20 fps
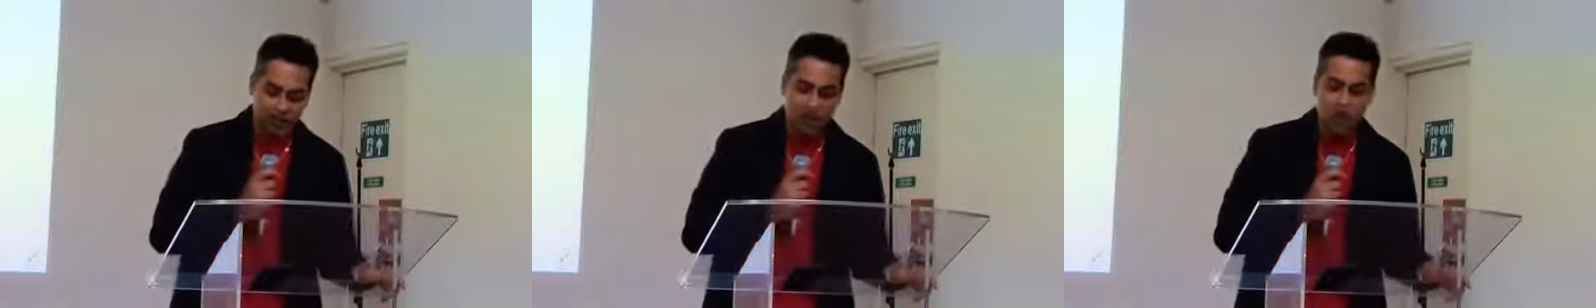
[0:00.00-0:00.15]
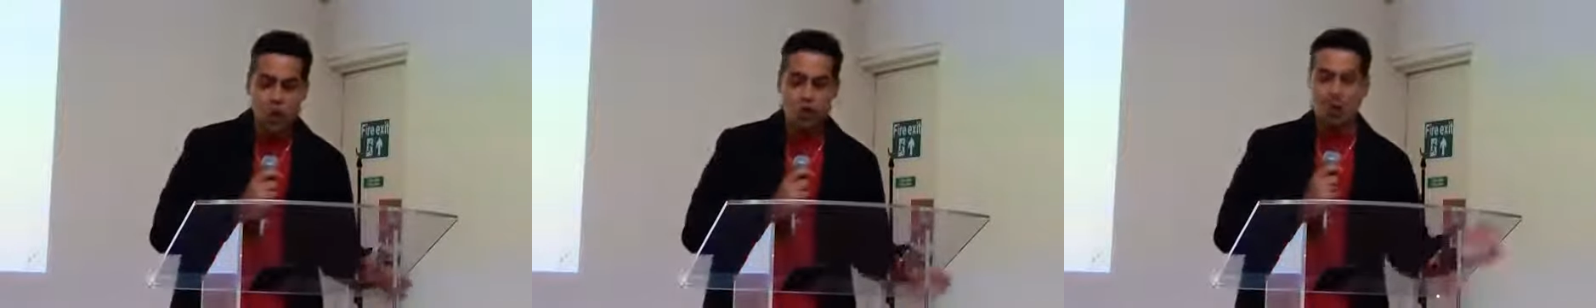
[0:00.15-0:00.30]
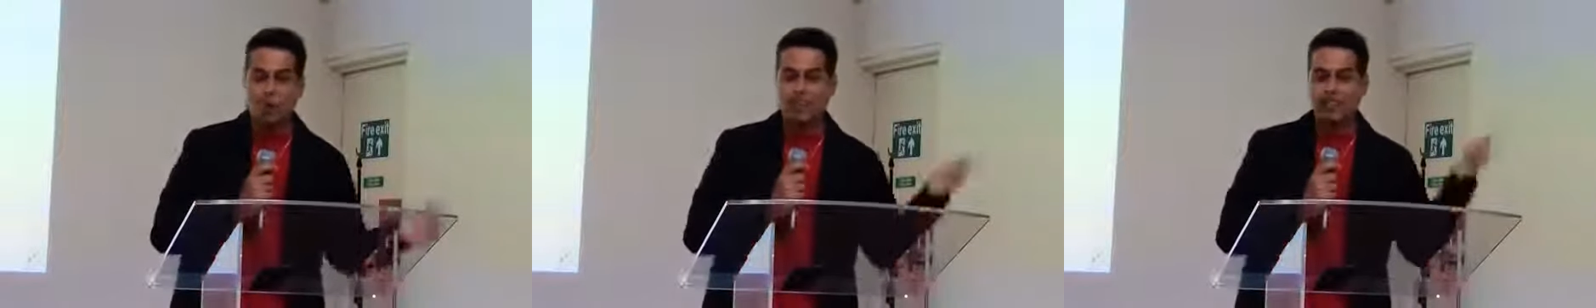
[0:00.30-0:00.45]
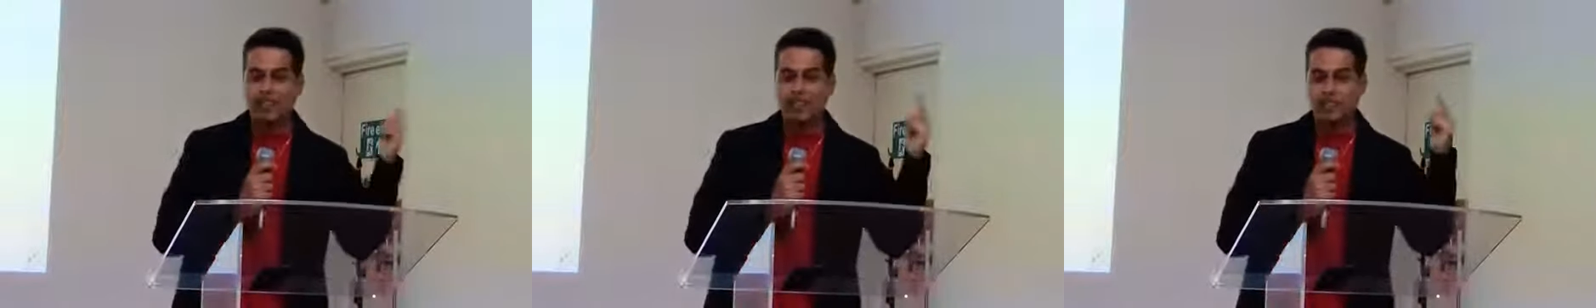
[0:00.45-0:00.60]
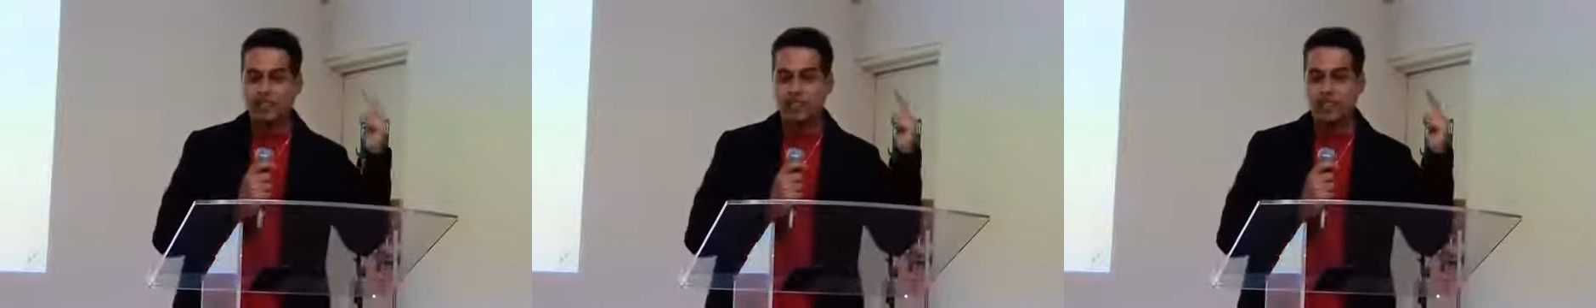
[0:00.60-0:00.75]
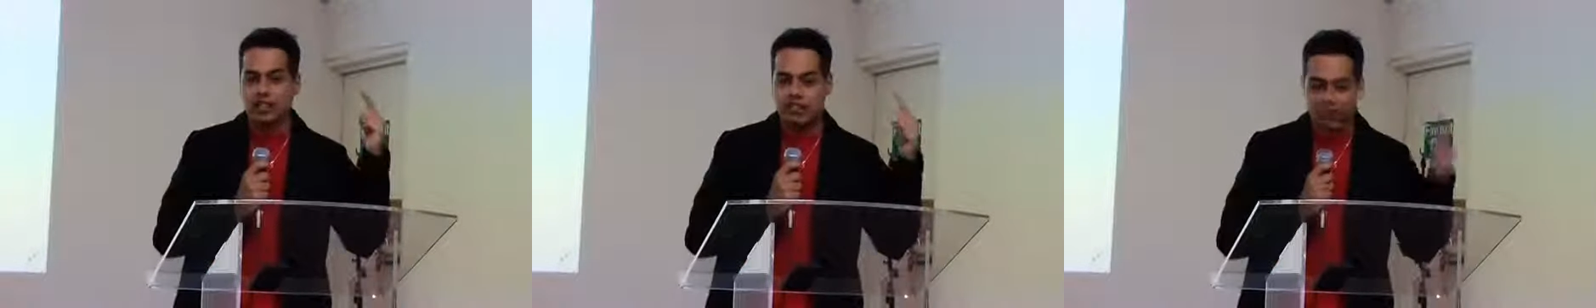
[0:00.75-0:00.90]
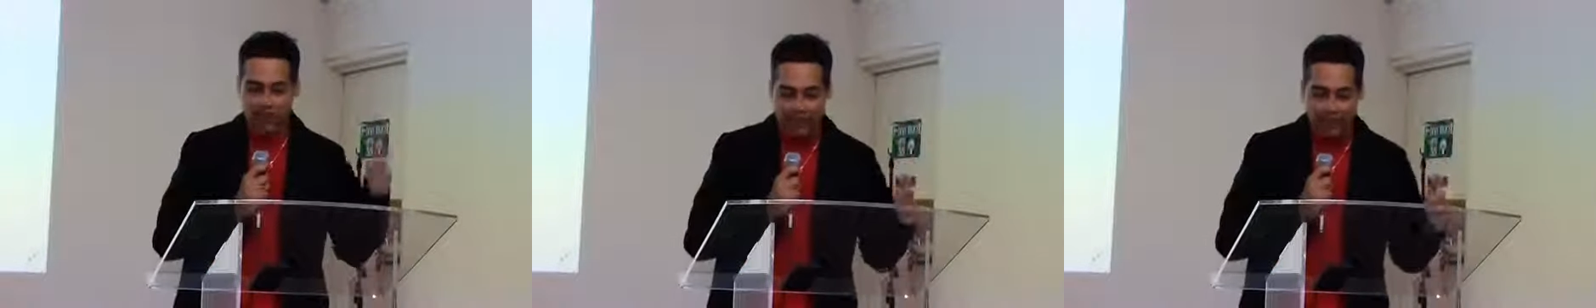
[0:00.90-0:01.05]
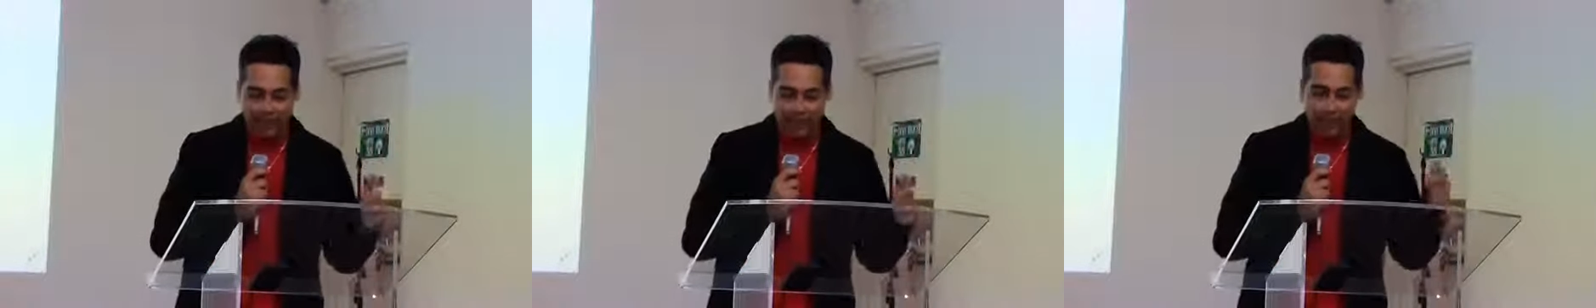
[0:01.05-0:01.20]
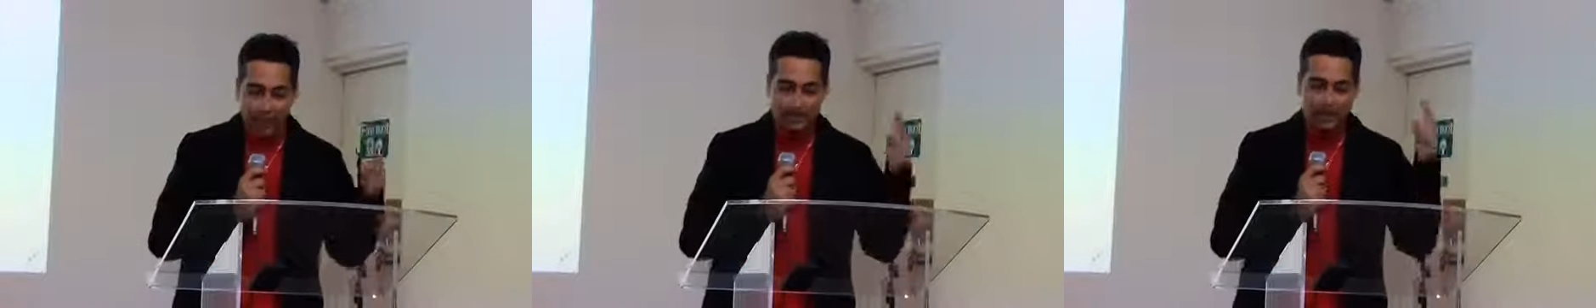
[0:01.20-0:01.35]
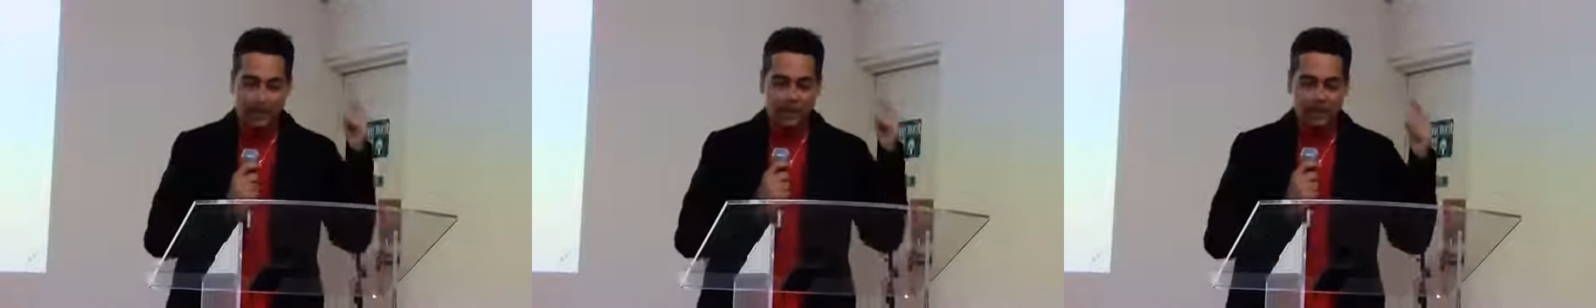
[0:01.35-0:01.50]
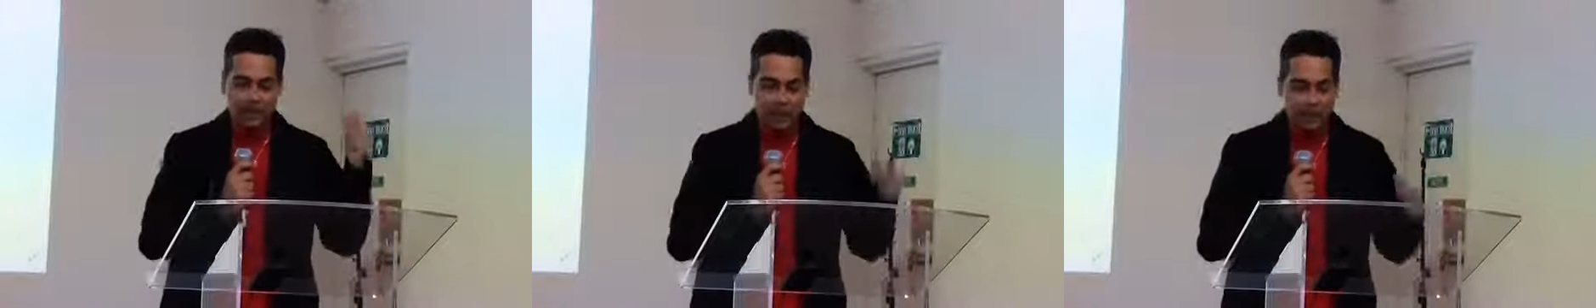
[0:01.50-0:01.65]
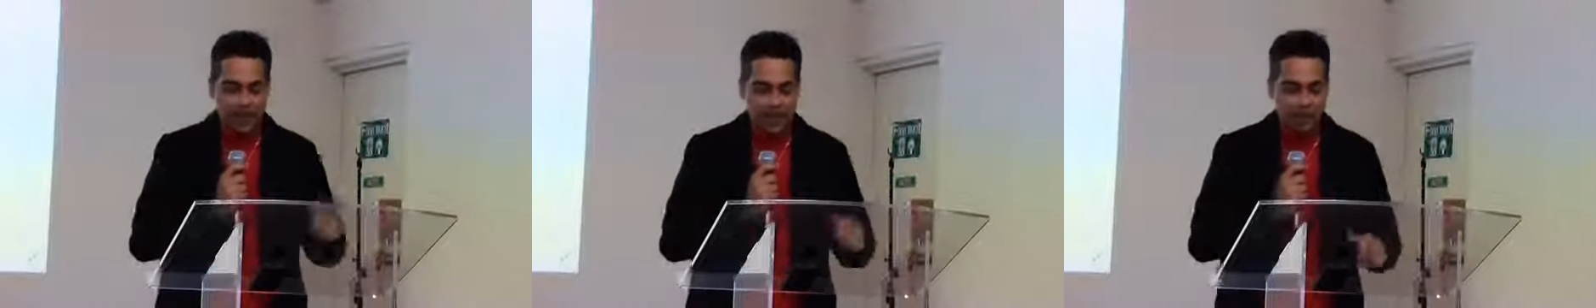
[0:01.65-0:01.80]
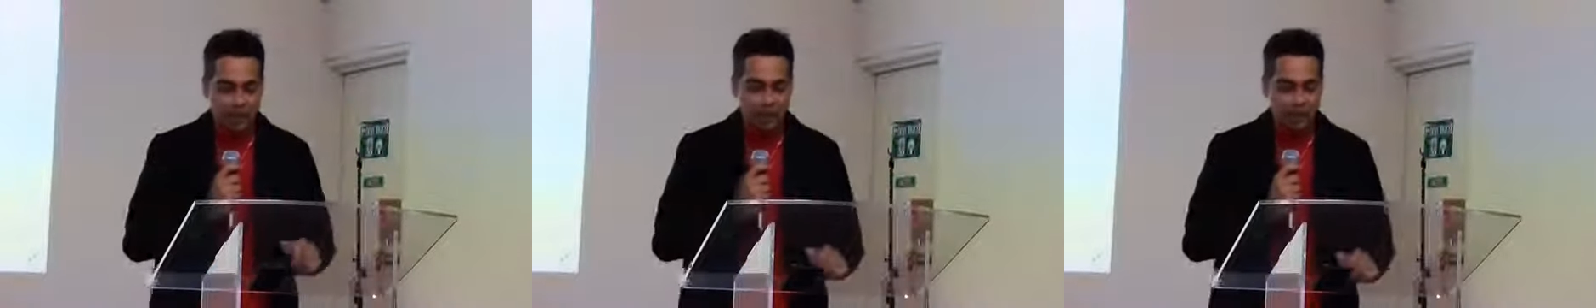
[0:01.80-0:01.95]
We need to unite the
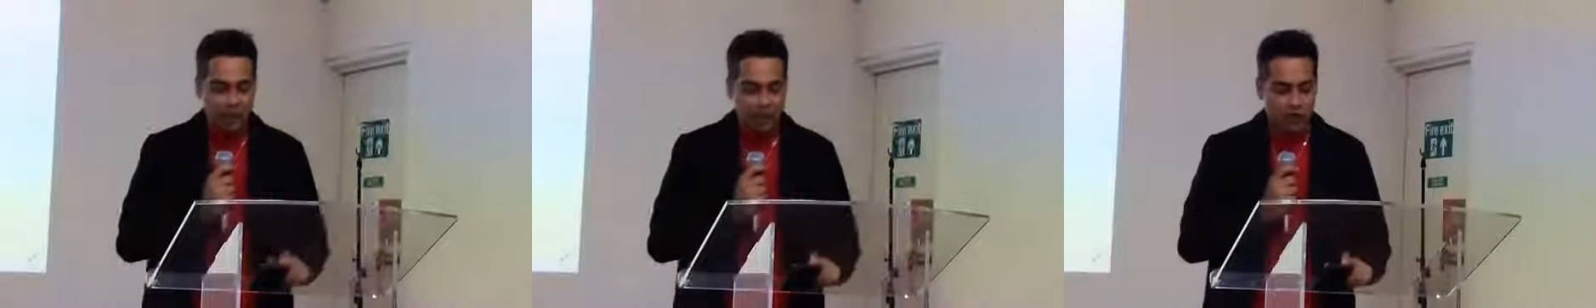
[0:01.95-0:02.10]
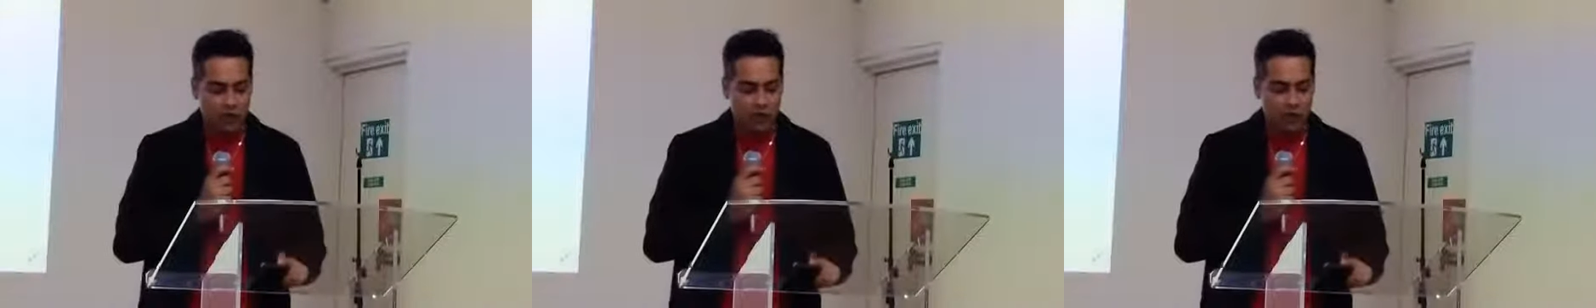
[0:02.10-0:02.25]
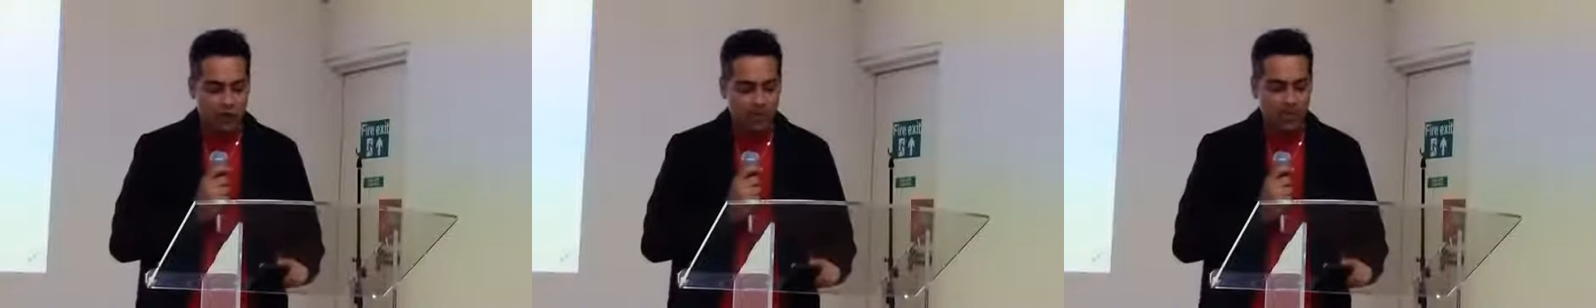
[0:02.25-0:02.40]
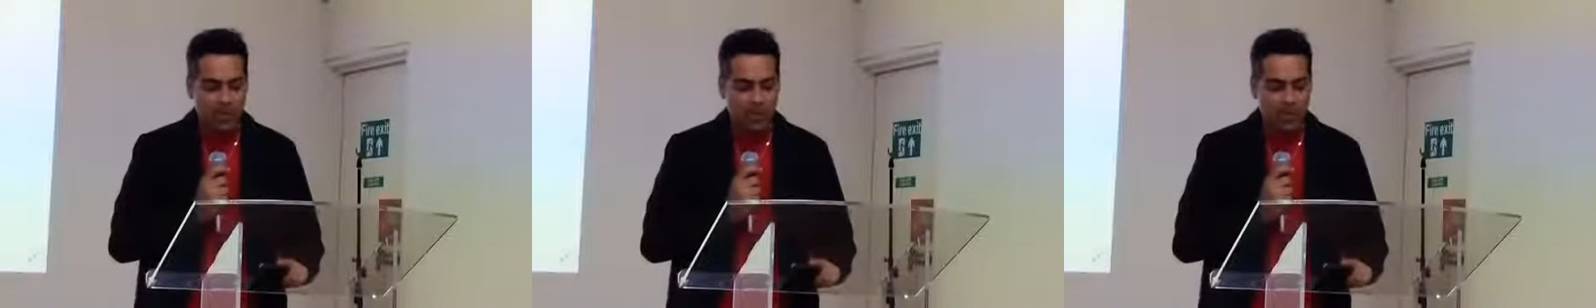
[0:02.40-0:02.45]
labor movement